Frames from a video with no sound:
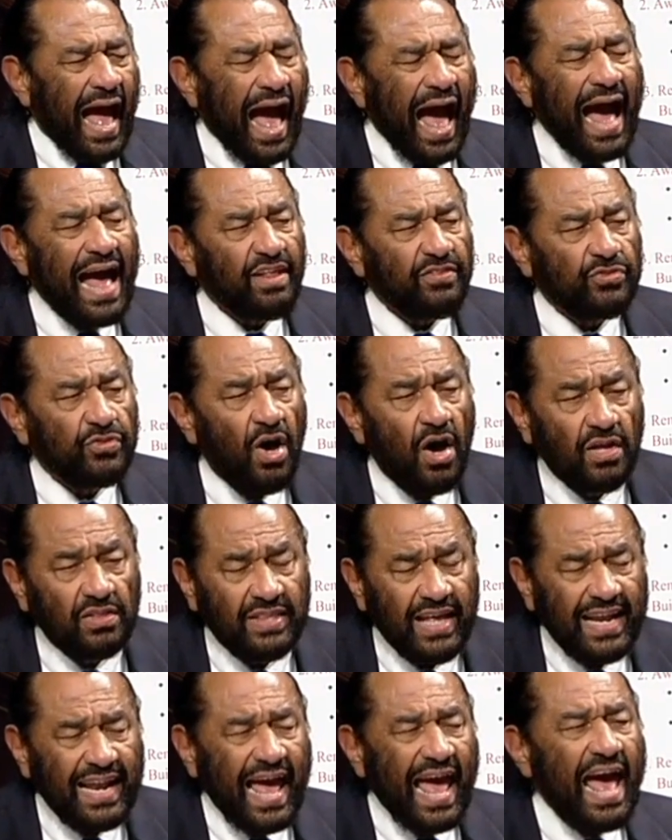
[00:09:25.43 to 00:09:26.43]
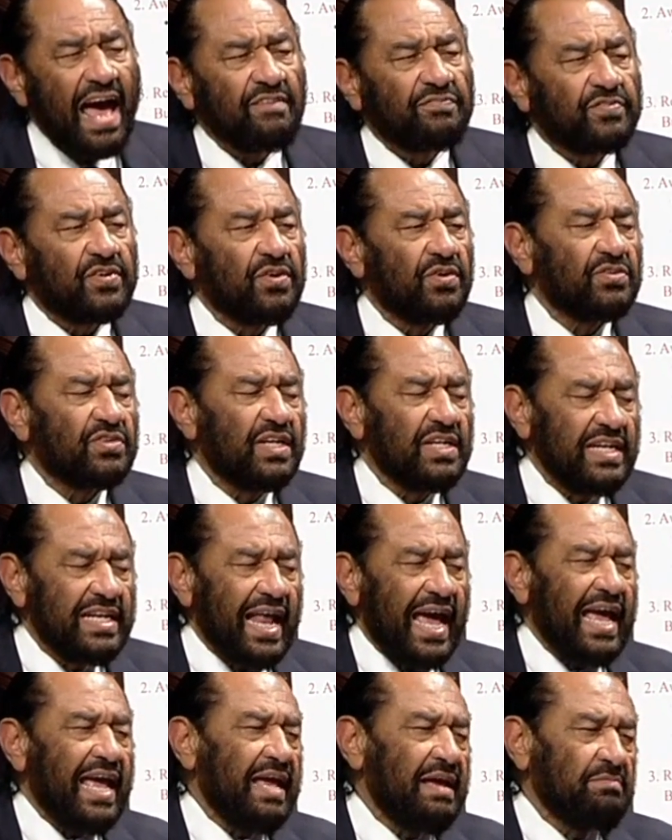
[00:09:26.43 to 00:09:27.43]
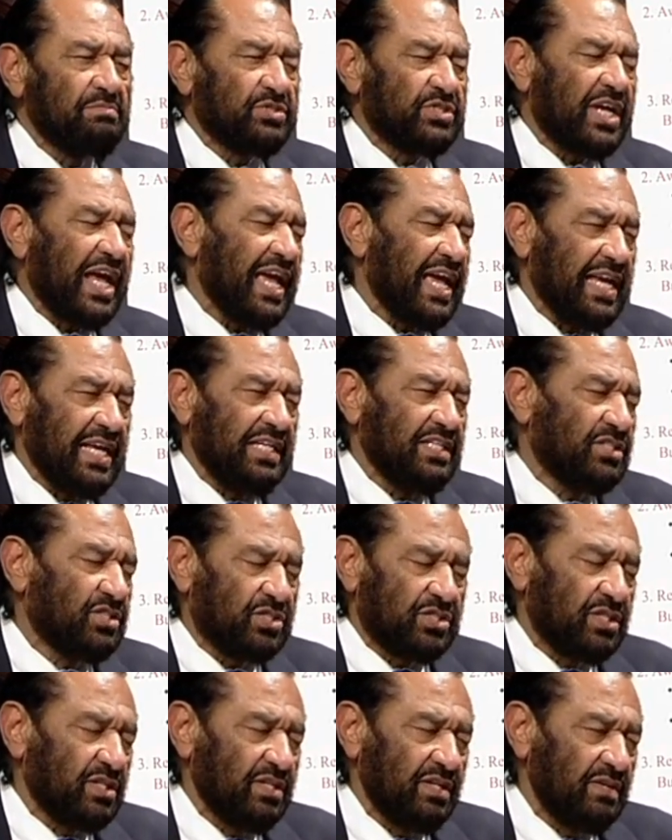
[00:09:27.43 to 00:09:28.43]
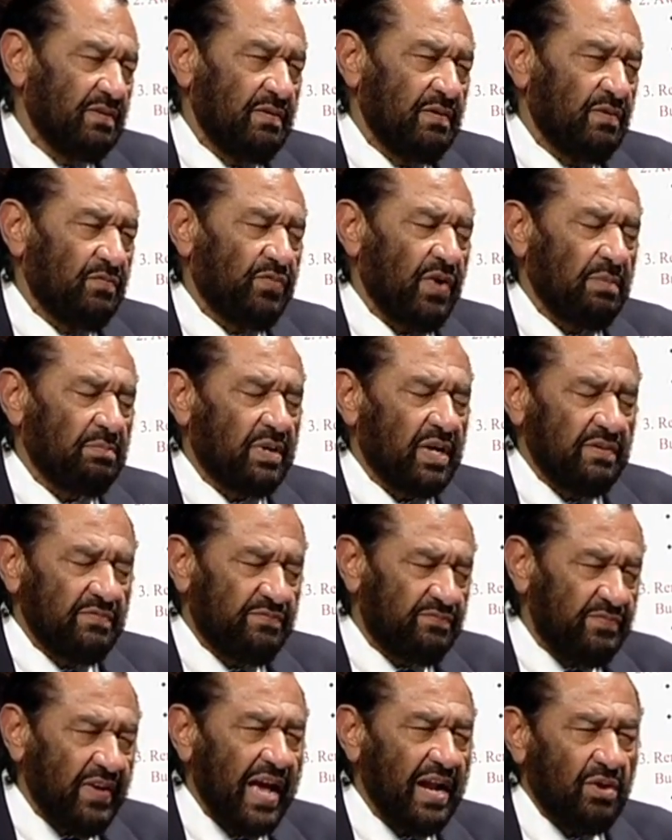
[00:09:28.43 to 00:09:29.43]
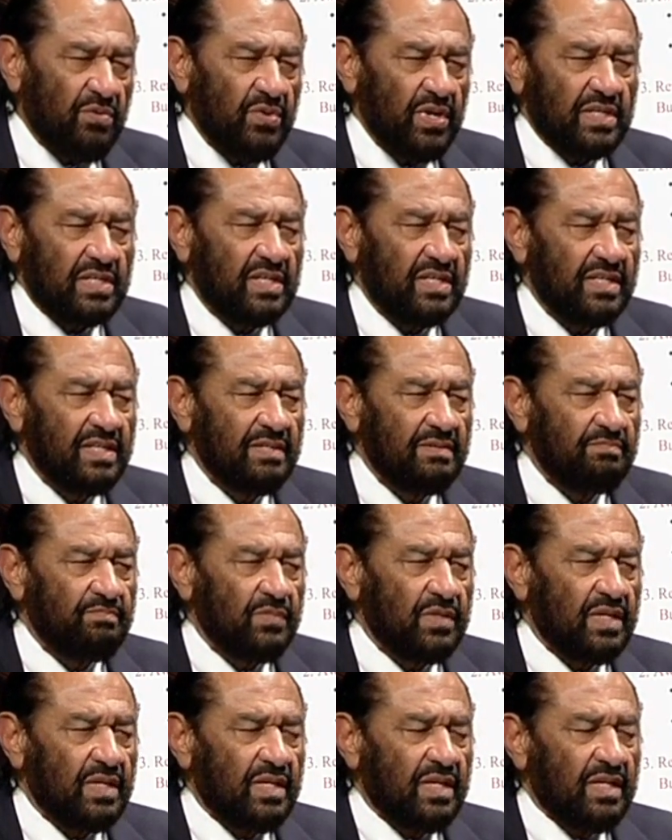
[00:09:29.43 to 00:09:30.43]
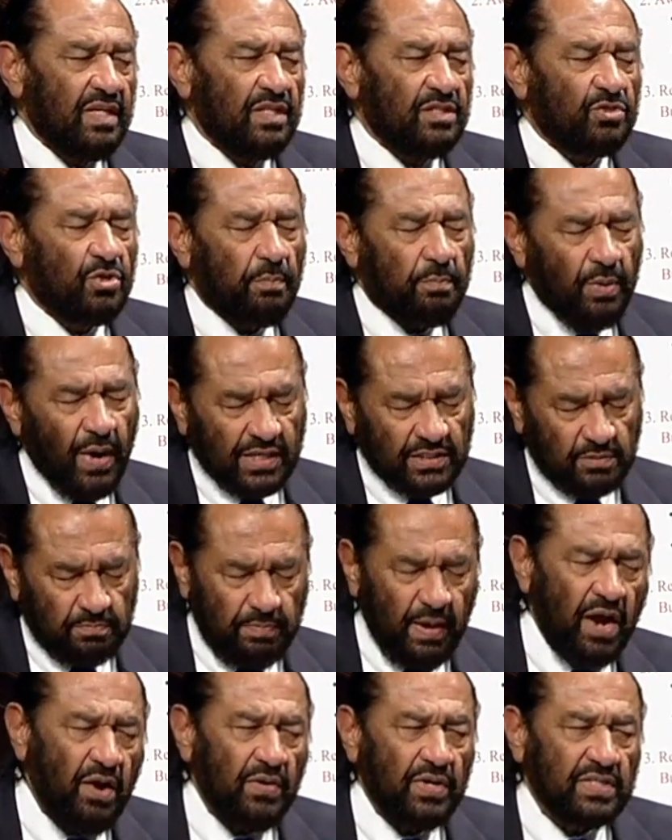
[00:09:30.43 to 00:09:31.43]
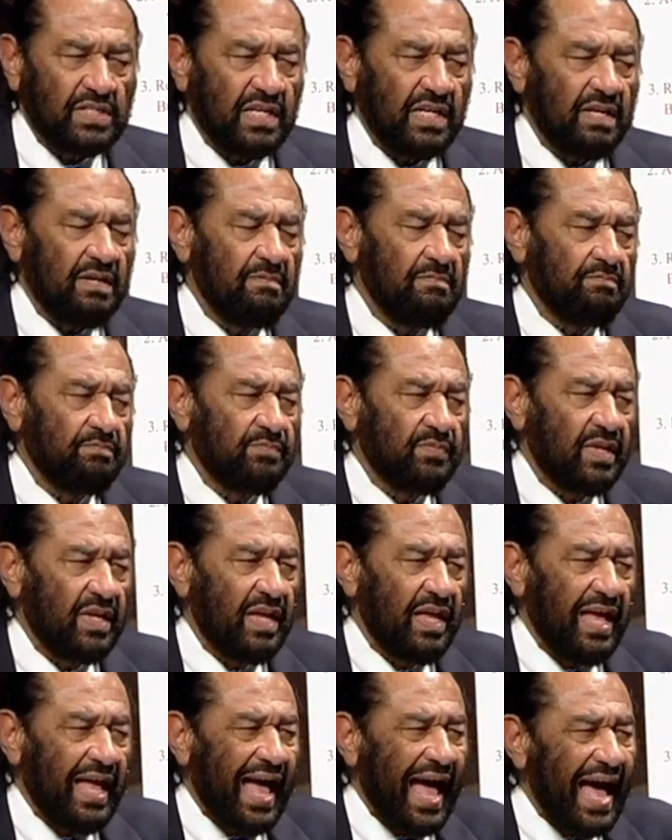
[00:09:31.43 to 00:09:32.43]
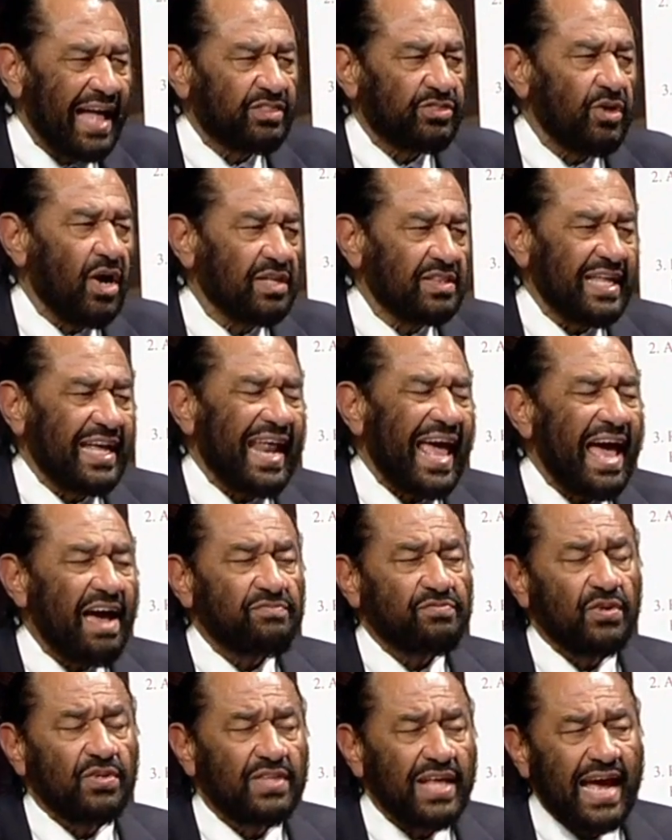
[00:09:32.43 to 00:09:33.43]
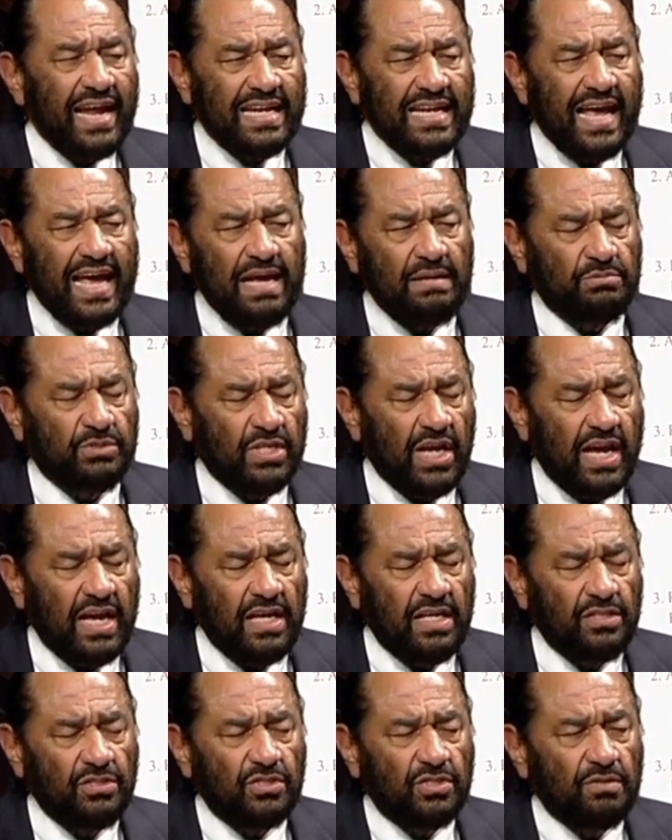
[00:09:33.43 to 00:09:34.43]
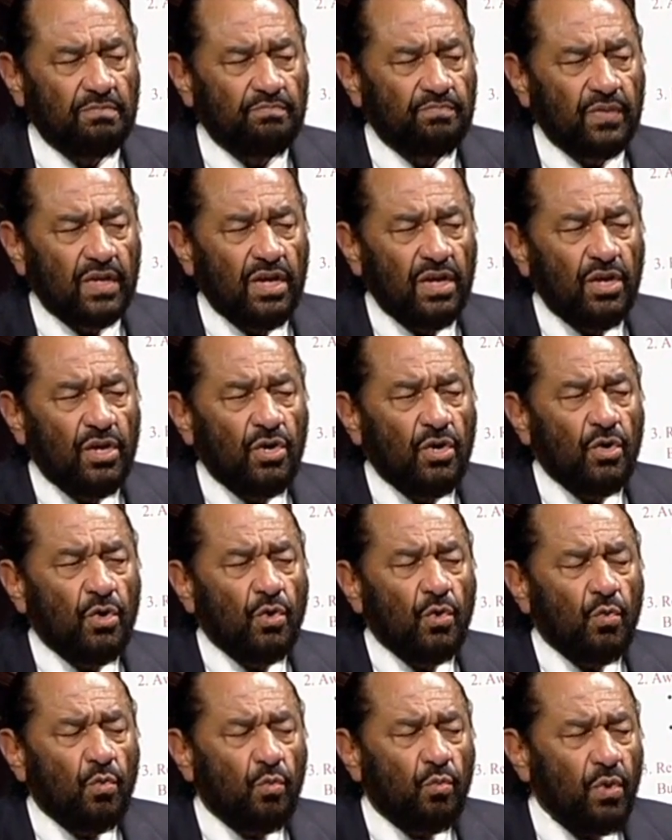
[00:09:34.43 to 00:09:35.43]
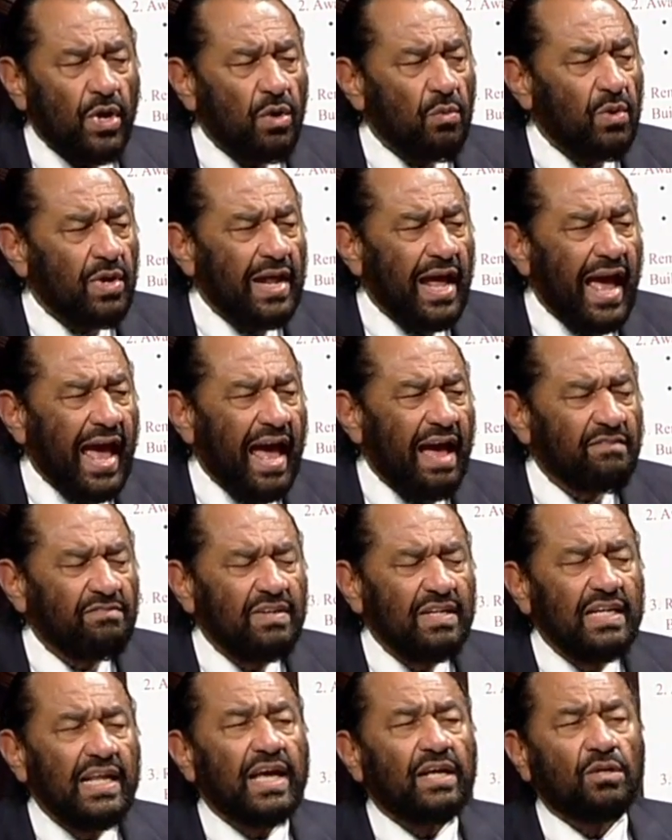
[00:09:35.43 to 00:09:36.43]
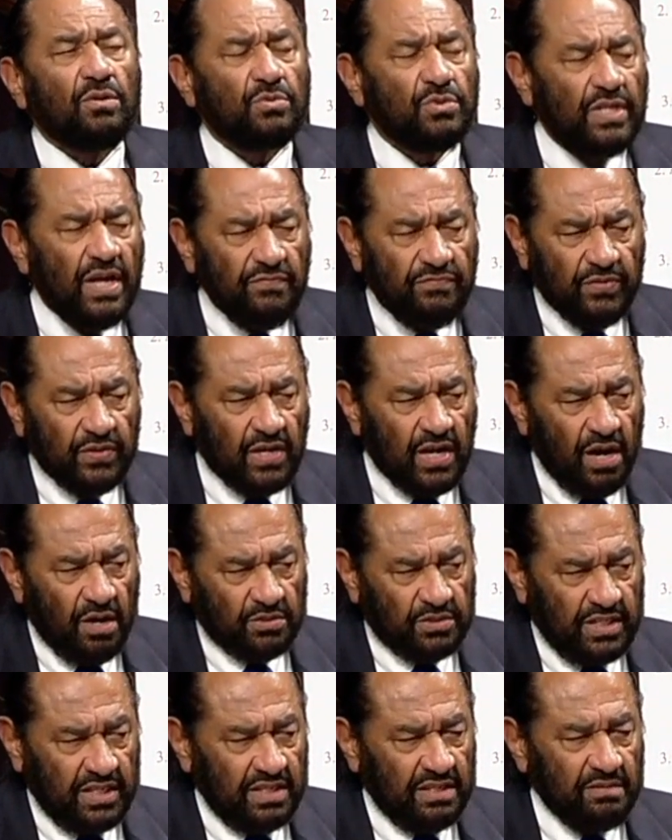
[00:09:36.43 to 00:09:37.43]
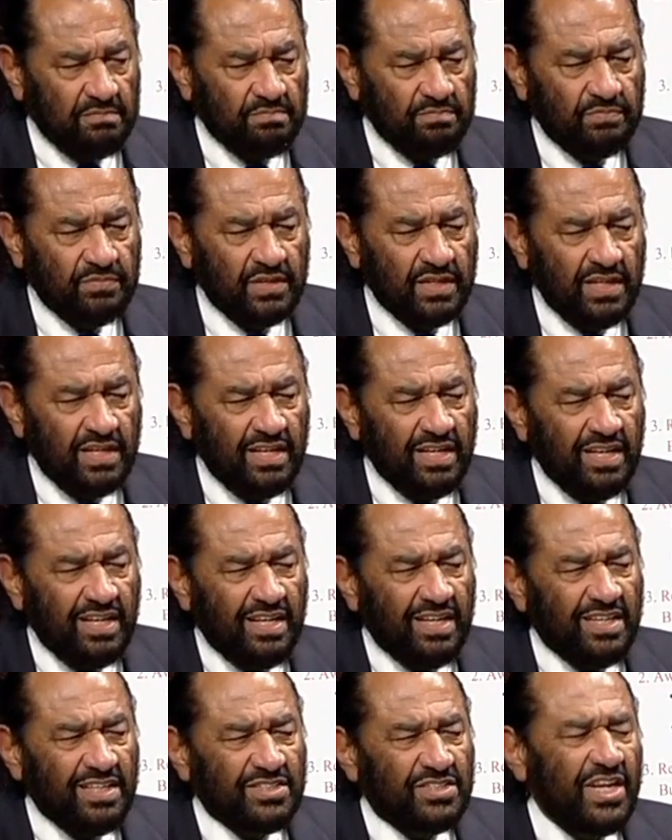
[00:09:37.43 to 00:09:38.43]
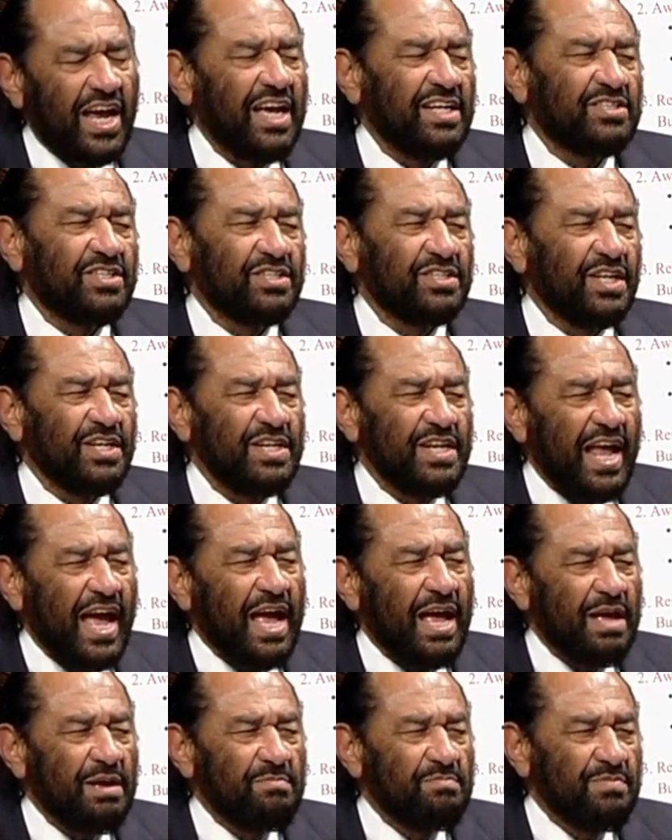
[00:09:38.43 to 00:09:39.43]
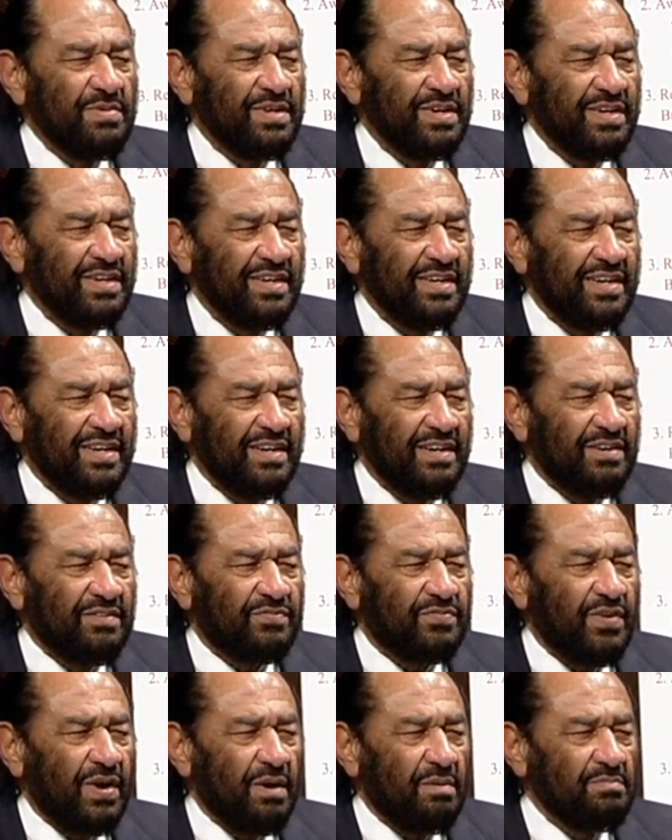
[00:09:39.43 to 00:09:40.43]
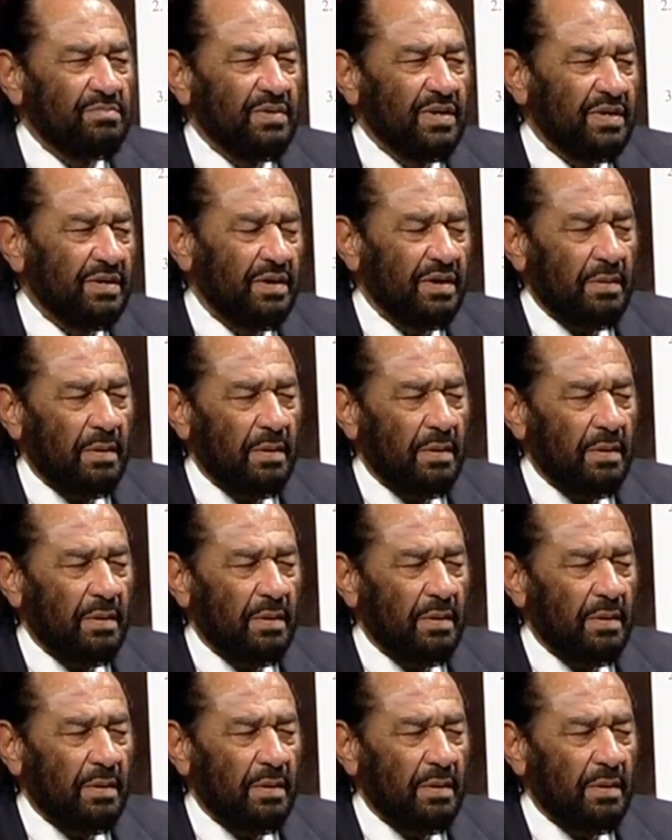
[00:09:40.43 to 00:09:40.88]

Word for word: I thought that after the name change from Confederate to Prosperity, I thought that after that name change, we would have little difficulty changing the name from